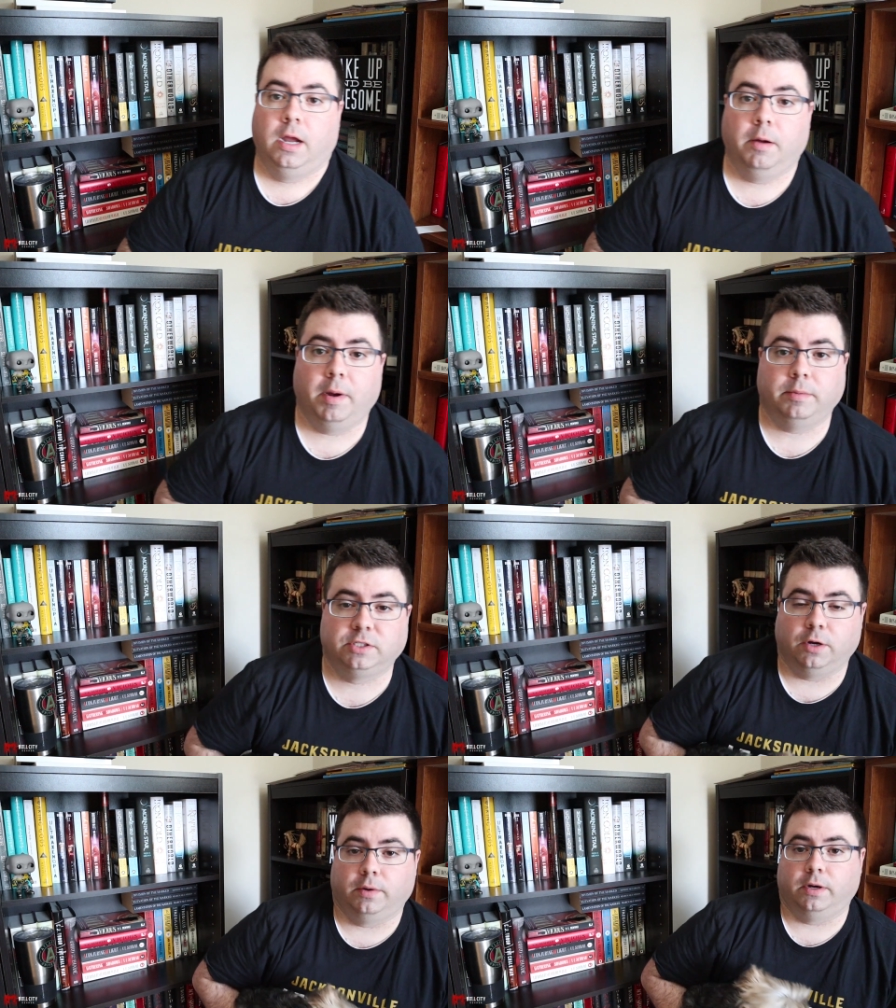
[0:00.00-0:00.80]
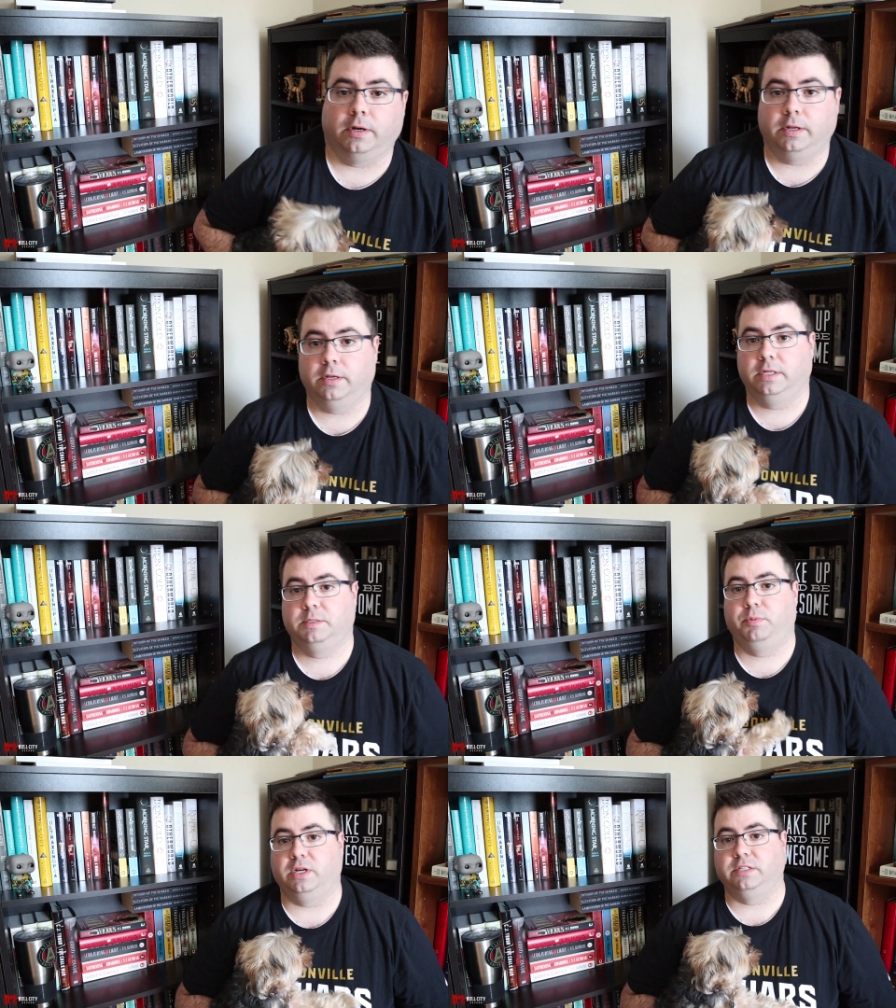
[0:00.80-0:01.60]
Hey everybody, what's going on?
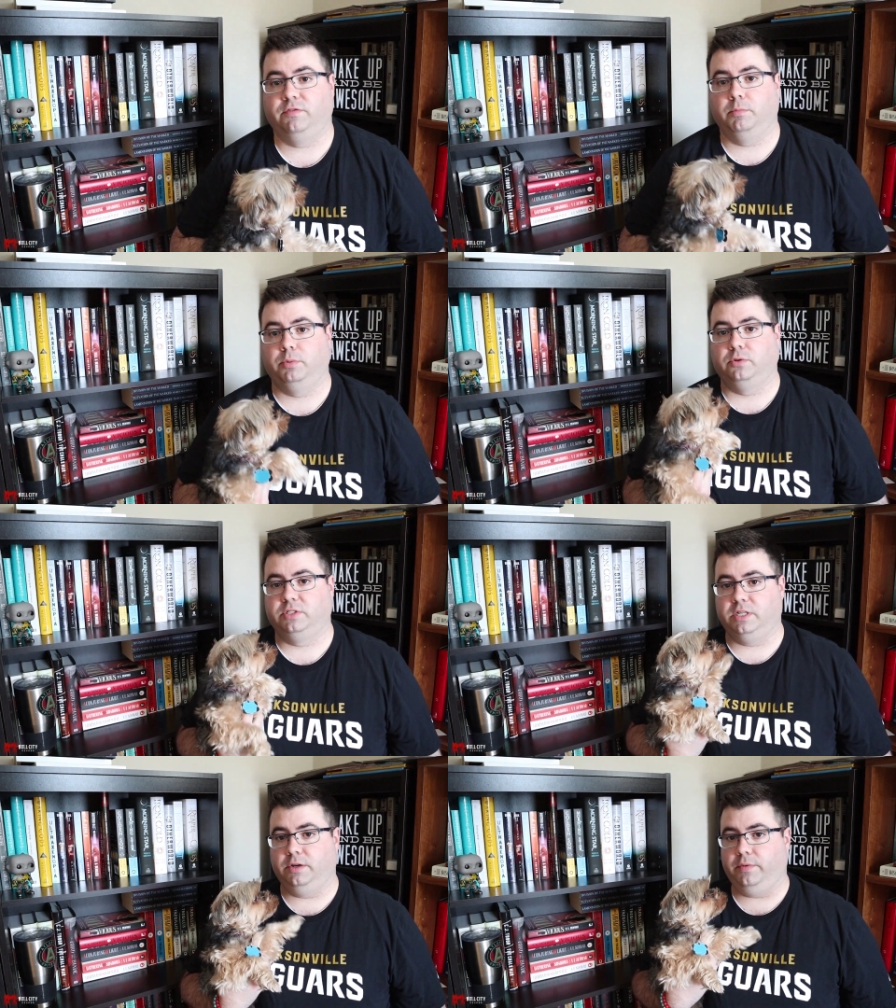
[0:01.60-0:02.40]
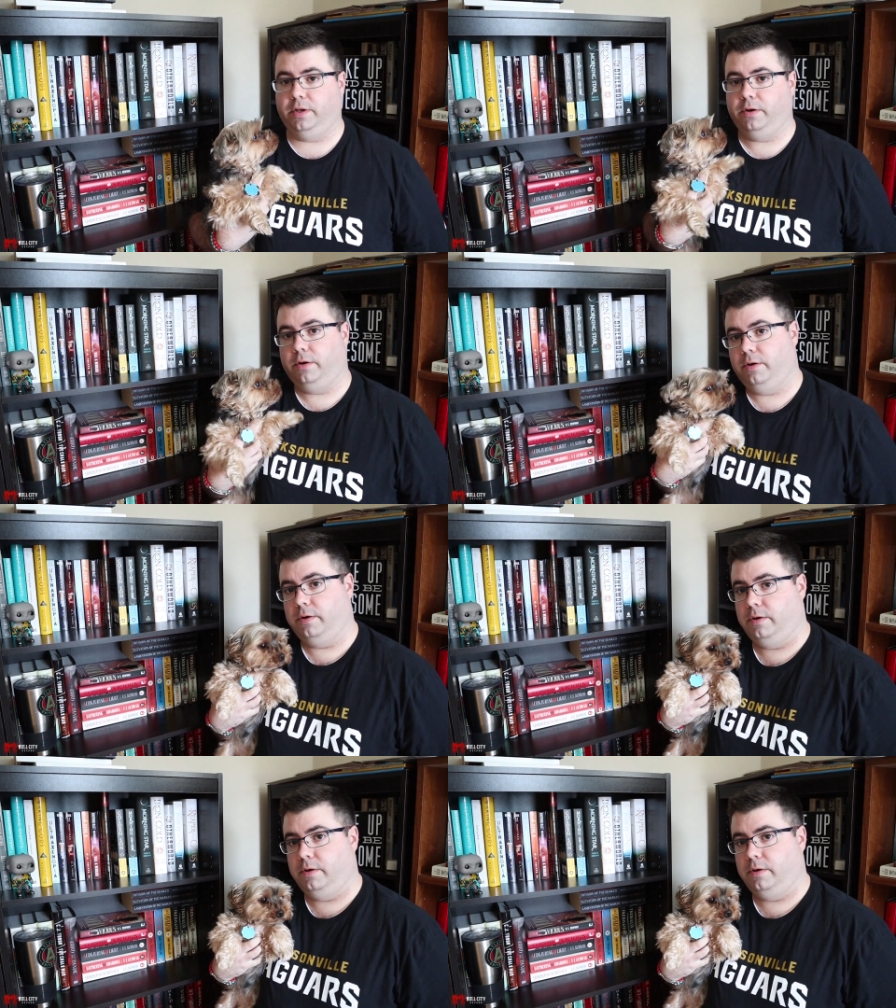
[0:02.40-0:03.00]
It's Preston from Bull City Reader.